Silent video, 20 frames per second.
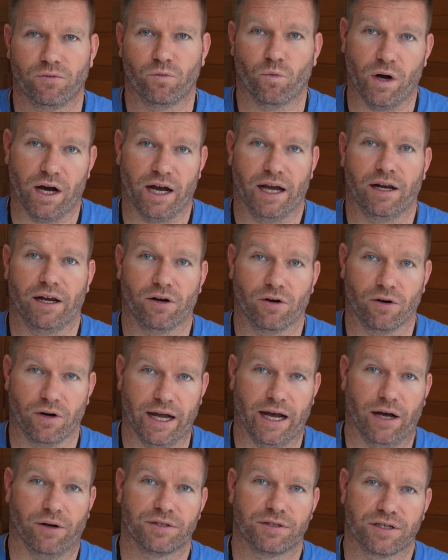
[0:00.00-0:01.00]
why or
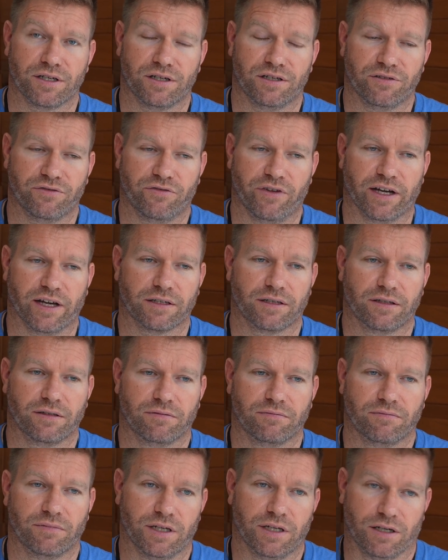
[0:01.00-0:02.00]
how it's going to affect
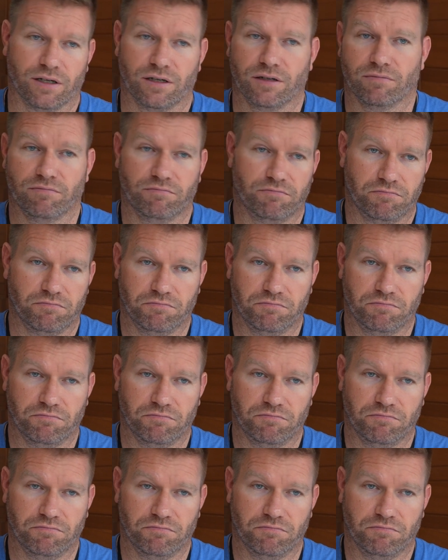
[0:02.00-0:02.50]
their,